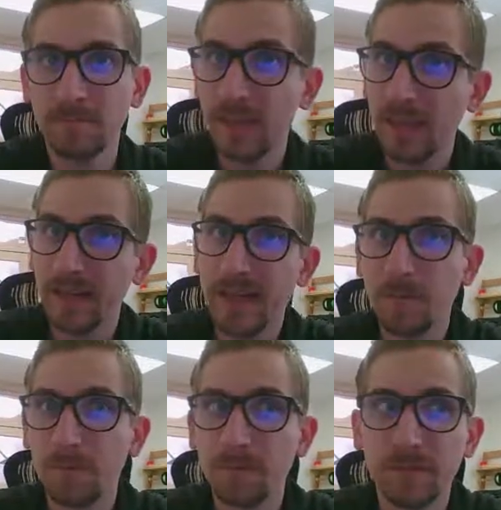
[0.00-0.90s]
Now from
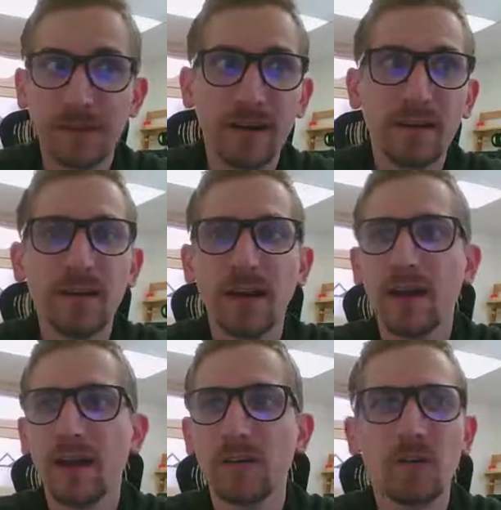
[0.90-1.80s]
there, I'll
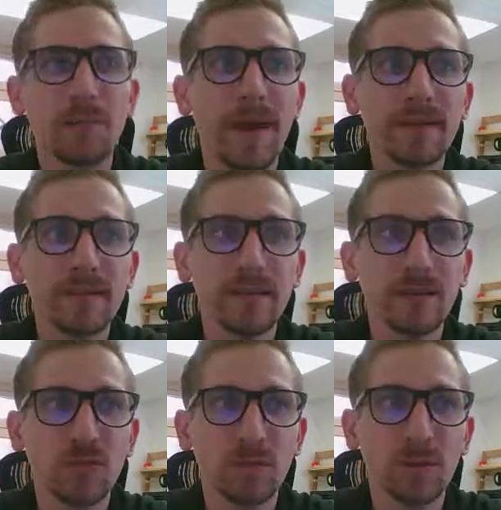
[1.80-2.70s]
go back to Extruded
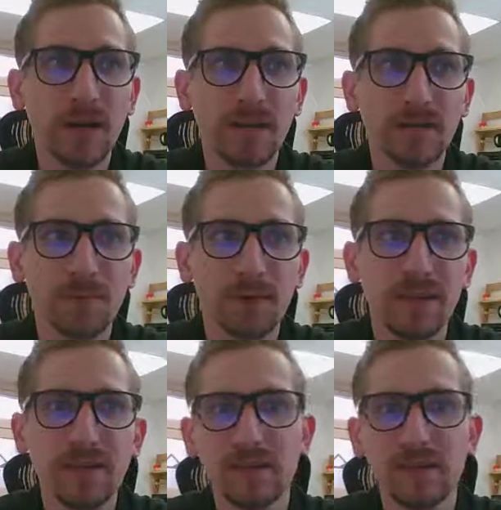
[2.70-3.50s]
Boss Base,